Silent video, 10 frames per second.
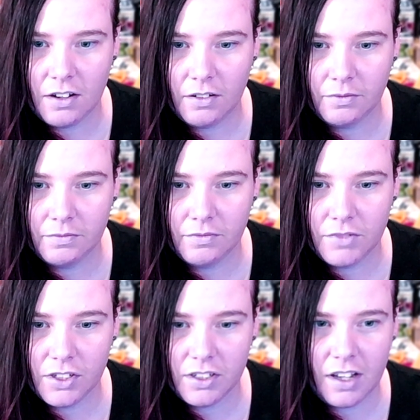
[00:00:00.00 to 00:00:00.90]

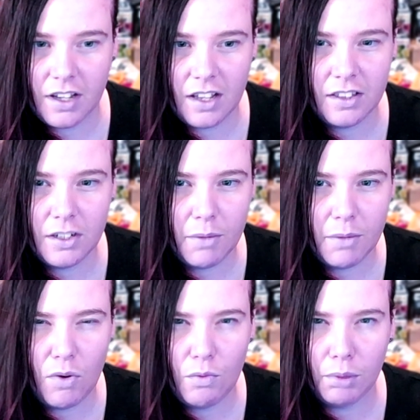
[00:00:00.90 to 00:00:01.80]
just a little bit more
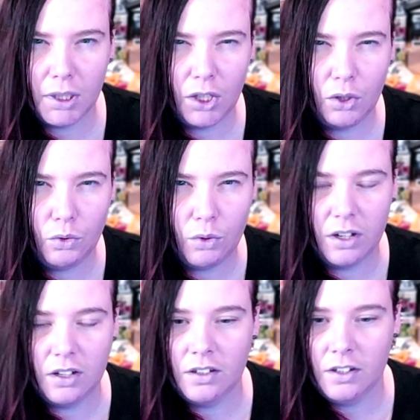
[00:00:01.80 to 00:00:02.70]
bluer,
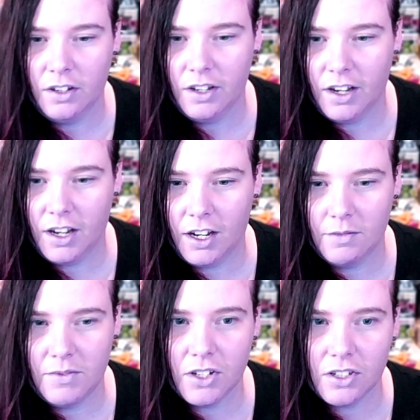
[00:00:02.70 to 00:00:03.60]

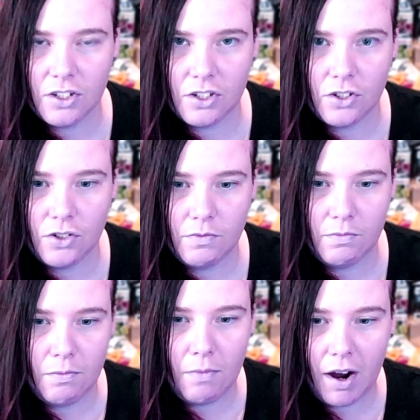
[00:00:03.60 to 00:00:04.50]
just to suit
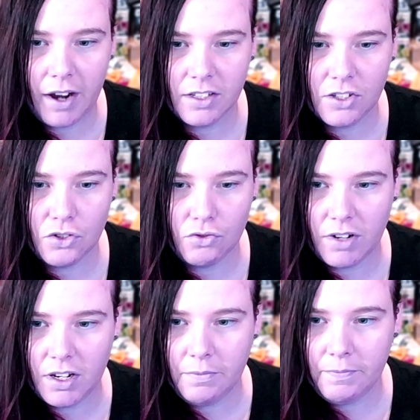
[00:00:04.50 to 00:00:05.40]
my
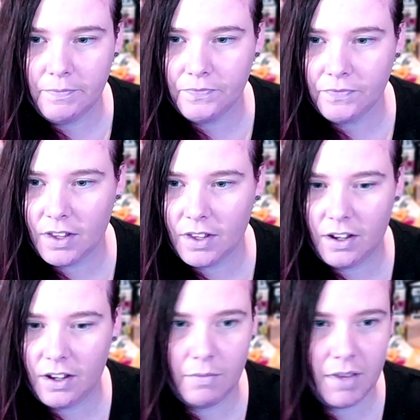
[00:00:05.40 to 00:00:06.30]
stream,
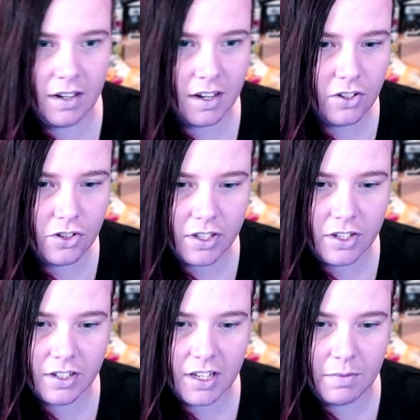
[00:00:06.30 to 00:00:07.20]
and I usually
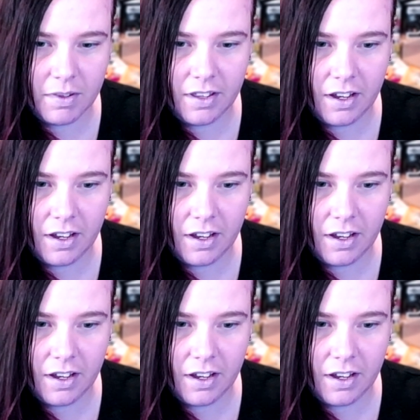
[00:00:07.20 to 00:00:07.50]
just keep it there.